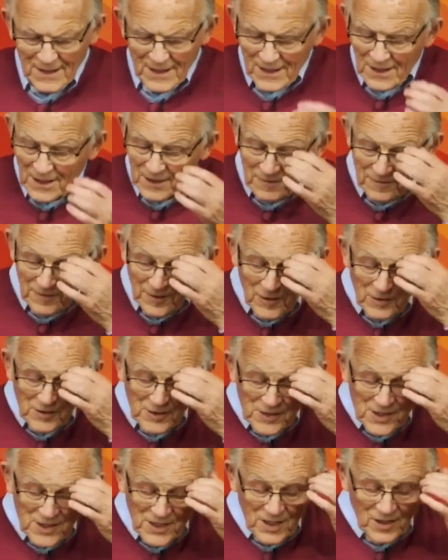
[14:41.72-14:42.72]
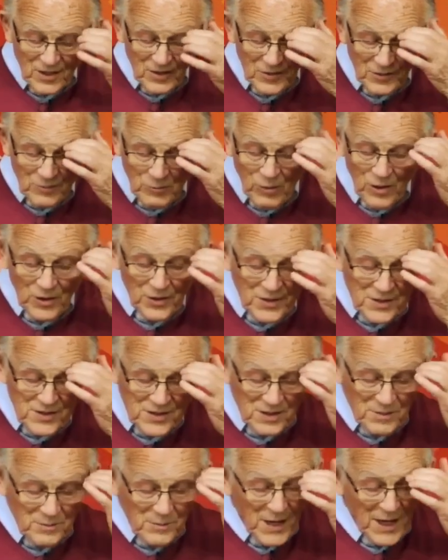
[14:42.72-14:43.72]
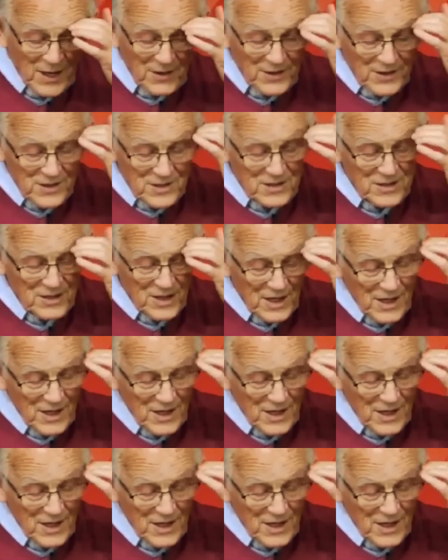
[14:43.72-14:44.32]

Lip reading: In focusing on oneness in marriage,